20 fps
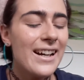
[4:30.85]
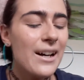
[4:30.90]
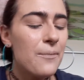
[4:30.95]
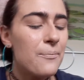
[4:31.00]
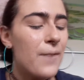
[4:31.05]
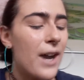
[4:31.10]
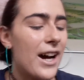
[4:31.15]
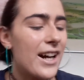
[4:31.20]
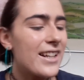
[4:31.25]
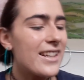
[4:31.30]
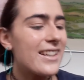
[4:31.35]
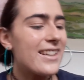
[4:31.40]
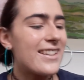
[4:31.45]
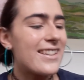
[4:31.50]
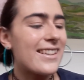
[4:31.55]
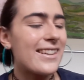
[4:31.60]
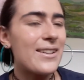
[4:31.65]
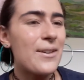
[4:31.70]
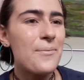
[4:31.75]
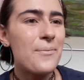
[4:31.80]
Mine is
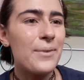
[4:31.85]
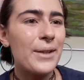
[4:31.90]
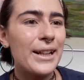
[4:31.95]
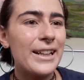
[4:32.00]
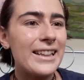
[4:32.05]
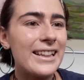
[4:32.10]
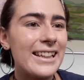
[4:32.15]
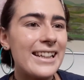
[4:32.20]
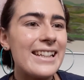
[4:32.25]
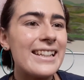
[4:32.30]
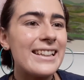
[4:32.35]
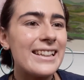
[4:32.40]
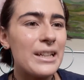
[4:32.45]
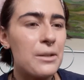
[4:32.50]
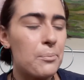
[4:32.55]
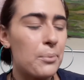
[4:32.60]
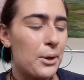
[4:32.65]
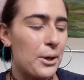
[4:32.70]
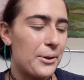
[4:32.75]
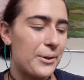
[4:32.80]
completely
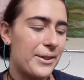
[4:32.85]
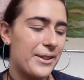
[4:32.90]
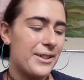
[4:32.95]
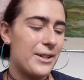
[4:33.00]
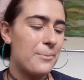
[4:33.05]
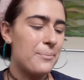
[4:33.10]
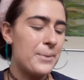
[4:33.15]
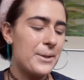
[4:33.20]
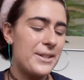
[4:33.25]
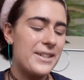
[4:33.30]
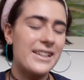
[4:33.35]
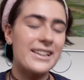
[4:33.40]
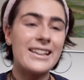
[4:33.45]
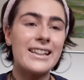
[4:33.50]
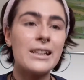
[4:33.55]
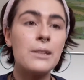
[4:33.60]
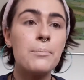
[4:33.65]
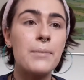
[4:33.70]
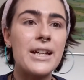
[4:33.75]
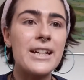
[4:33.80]
broken up into
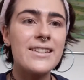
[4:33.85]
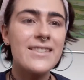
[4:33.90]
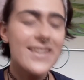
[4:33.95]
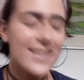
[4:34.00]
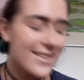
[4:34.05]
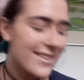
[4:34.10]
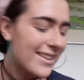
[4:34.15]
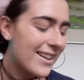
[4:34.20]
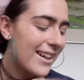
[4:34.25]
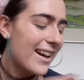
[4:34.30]
little bits,